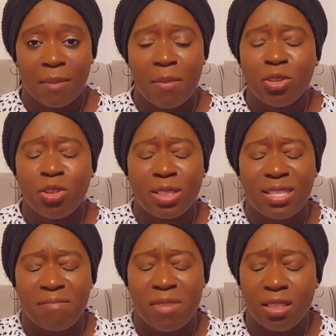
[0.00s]
But just
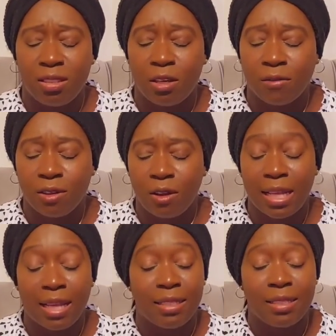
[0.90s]
the mercy of
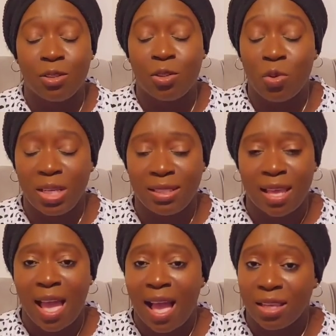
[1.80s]
God and his grace
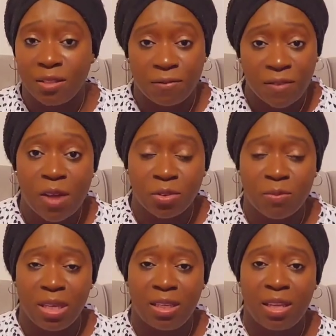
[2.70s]
has
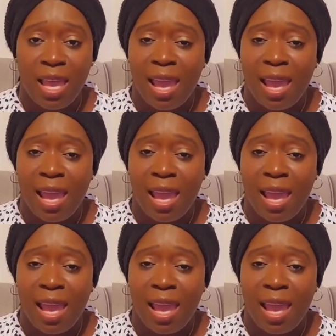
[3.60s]
found me.